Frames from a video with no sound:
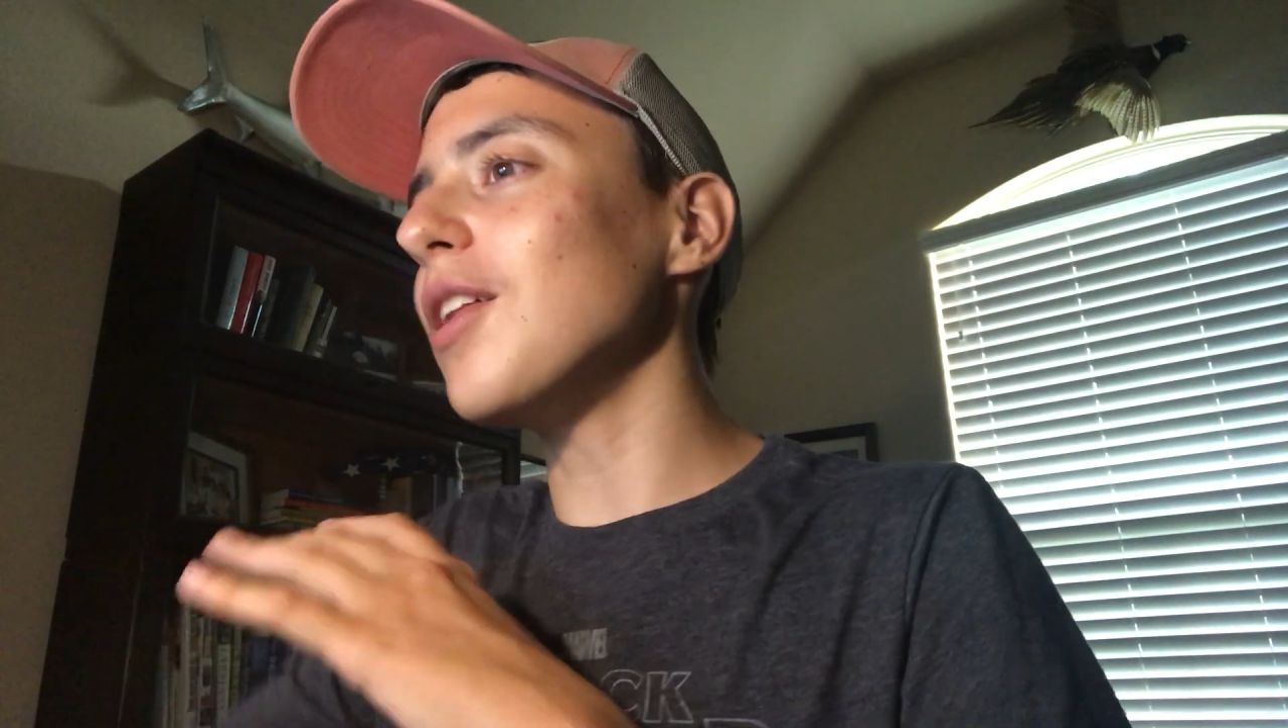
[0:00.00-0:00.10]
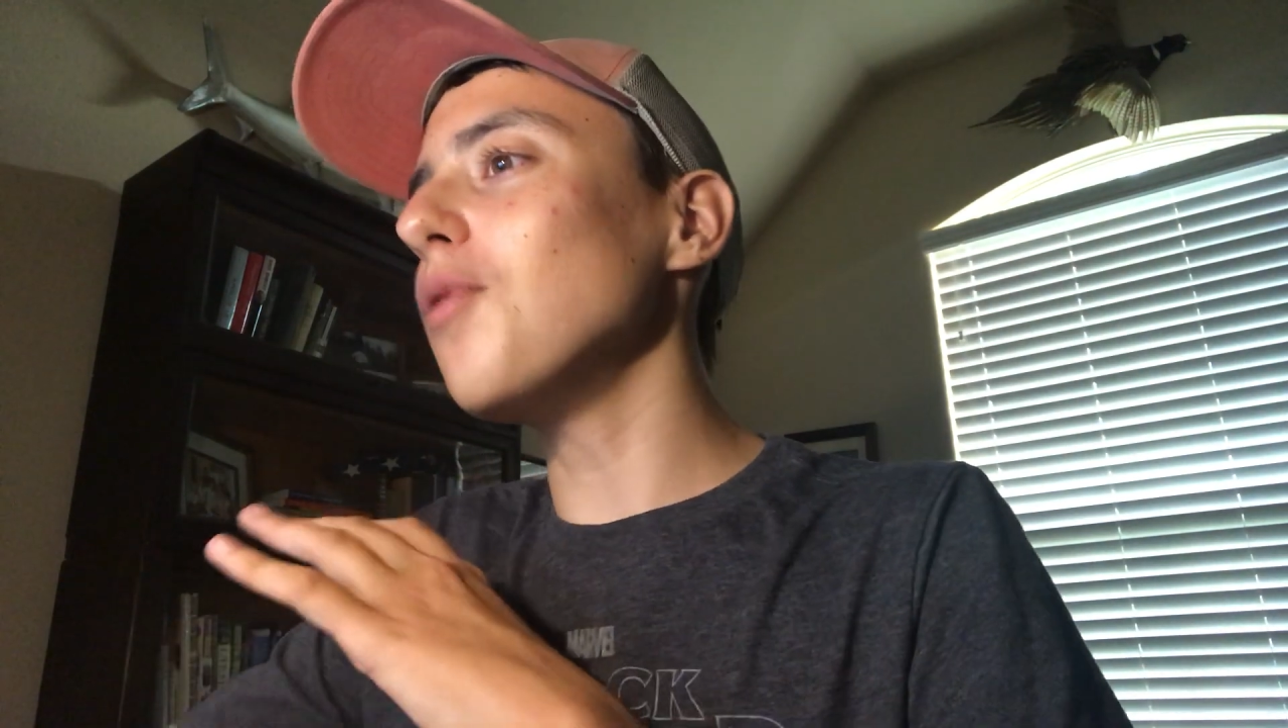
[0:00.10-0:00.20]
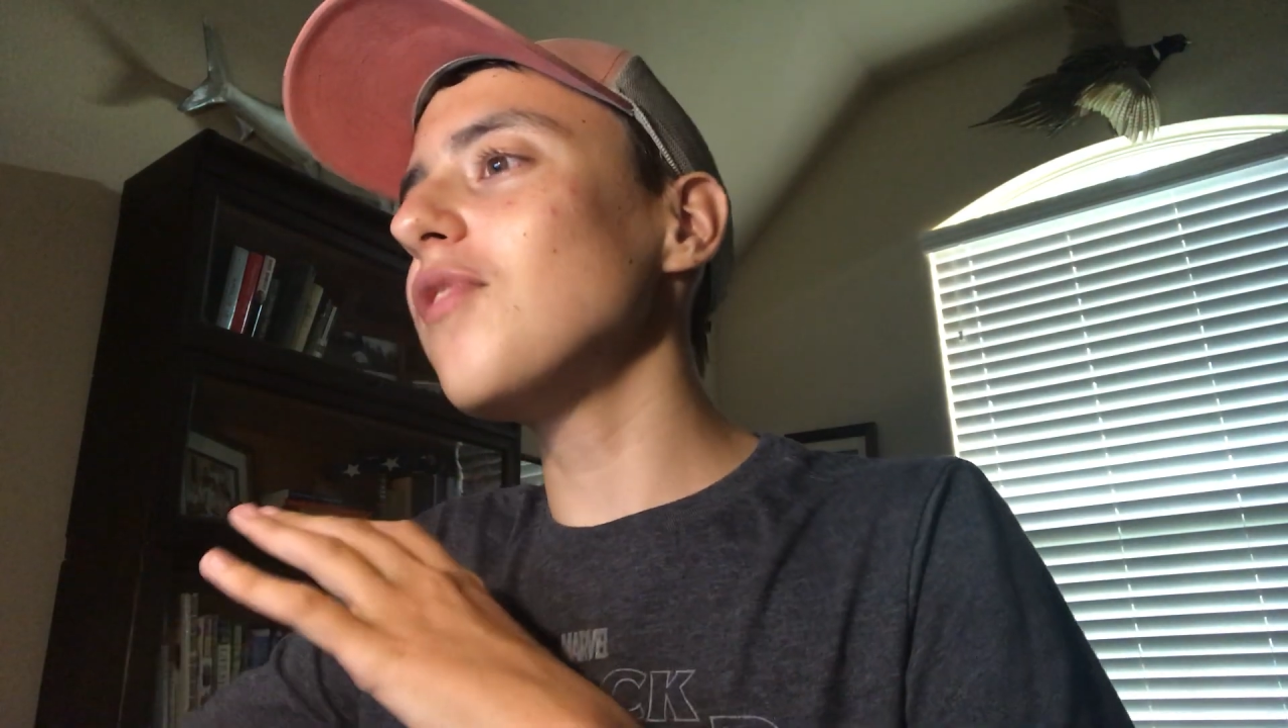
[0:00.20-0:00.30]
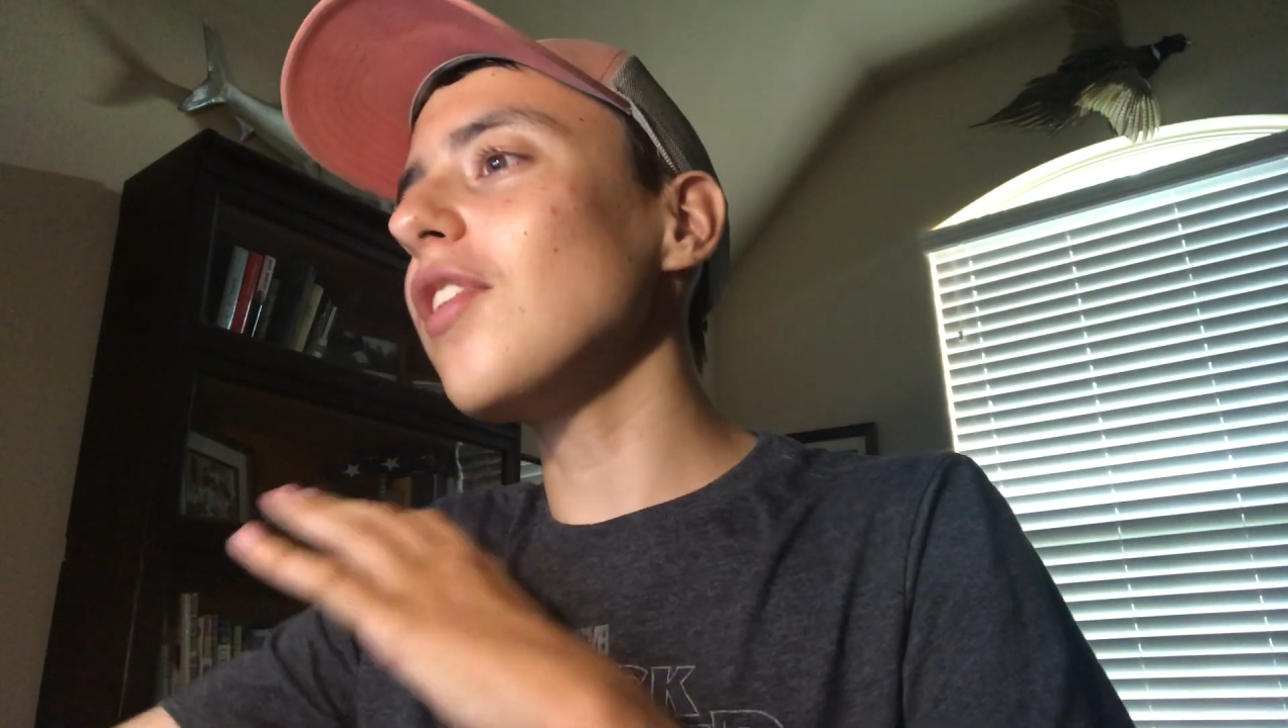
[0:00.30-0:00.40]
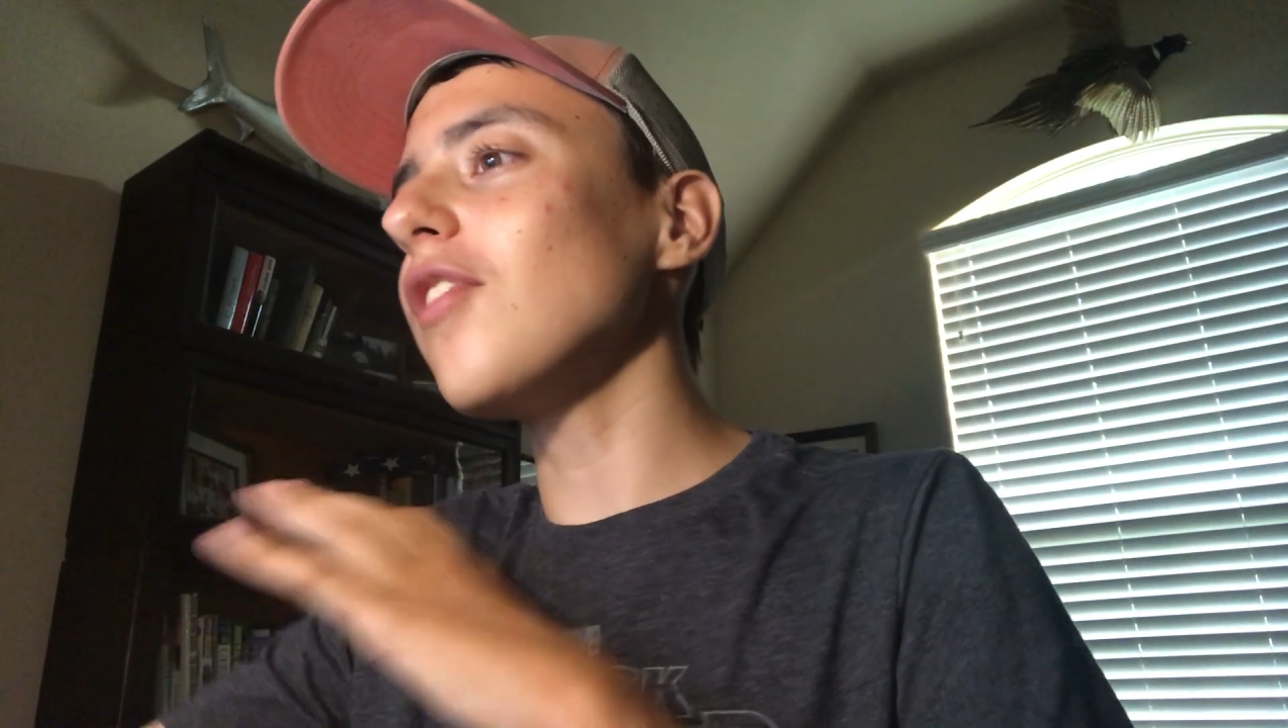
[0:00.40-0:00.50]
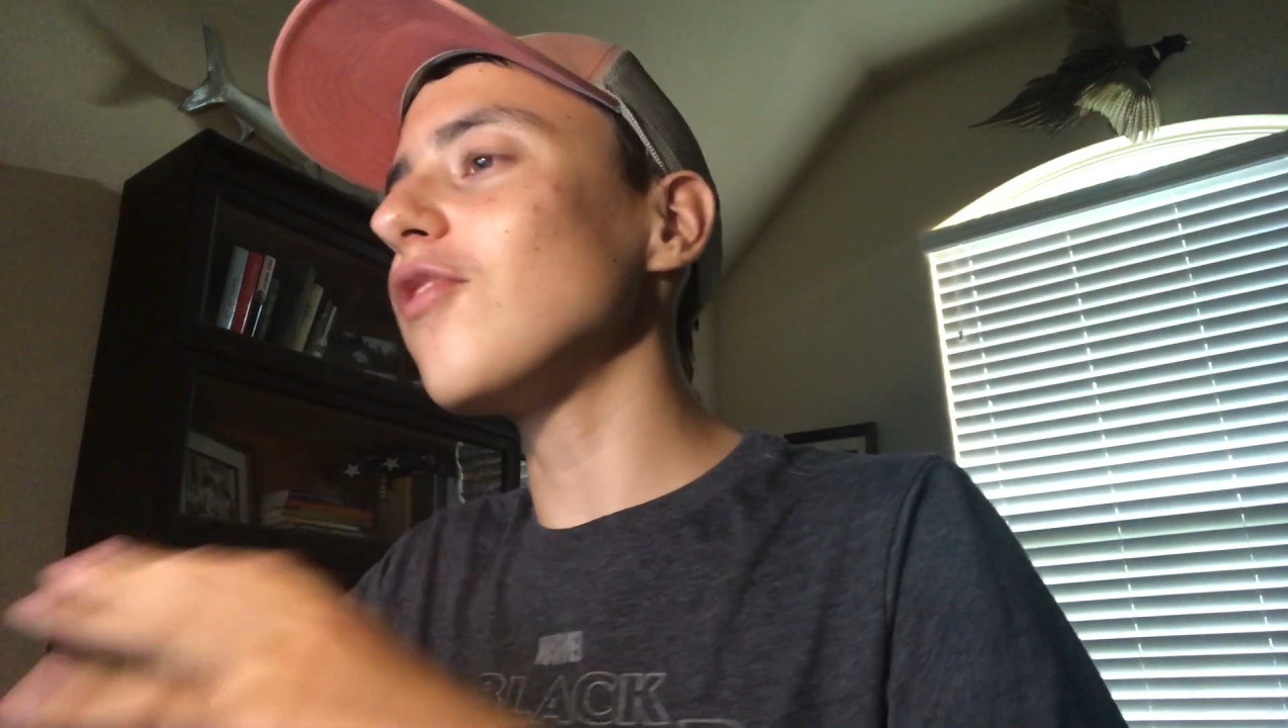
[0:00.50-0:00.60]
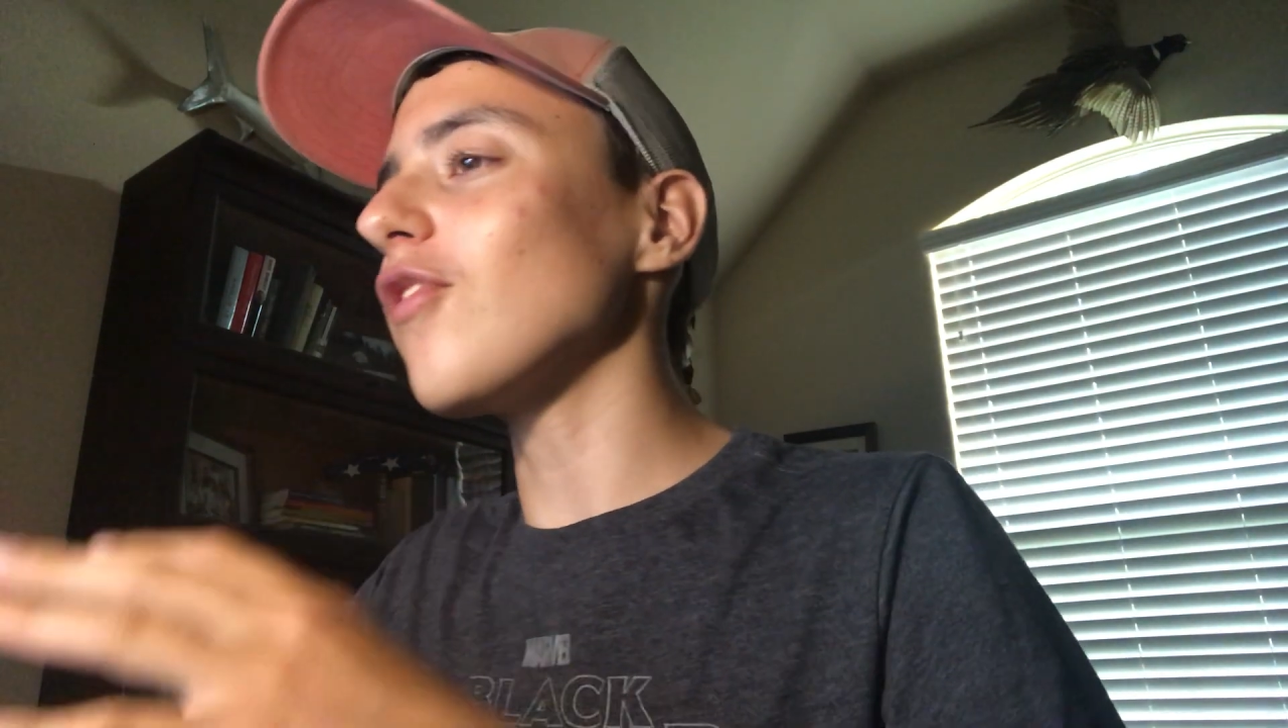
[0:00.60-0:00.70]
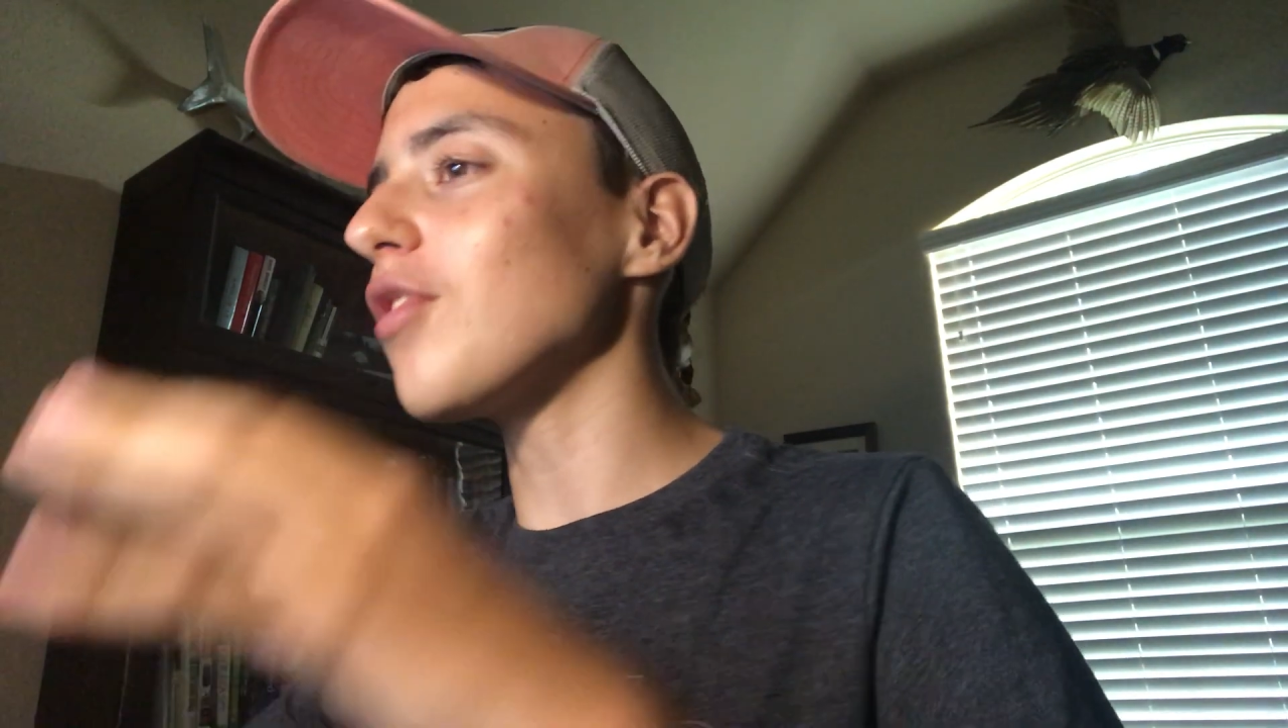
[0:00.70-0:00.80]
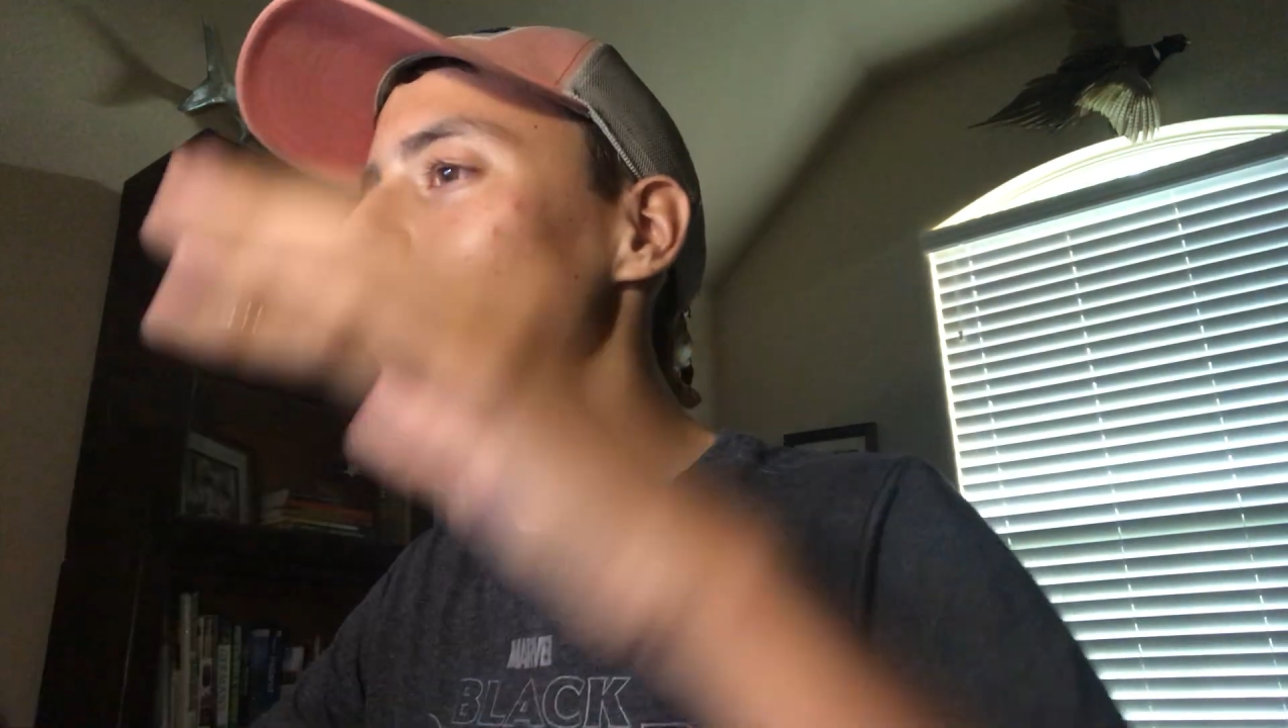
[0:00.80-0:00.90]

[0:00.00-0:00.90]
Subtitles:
and you see it's just